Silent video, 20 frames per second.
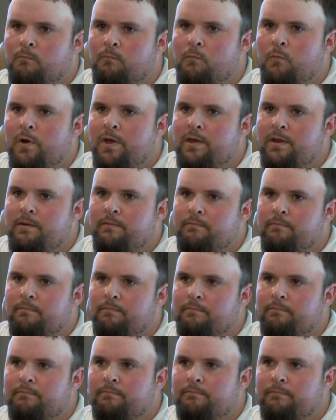we
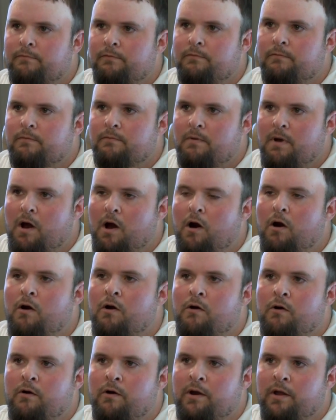
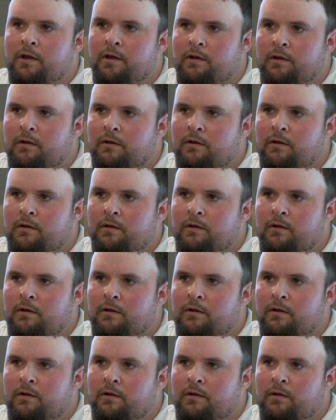heard